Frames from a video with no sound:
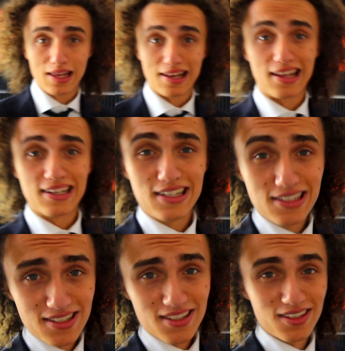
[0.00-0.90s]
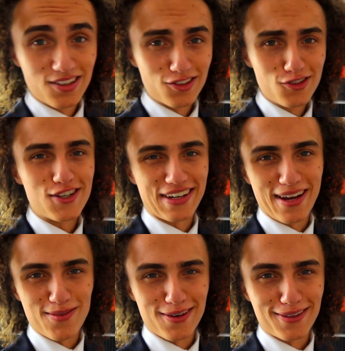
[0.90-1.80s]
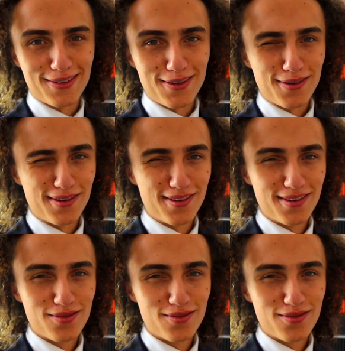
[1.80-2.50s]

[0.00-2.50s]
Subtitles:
And ladies, you should get one too.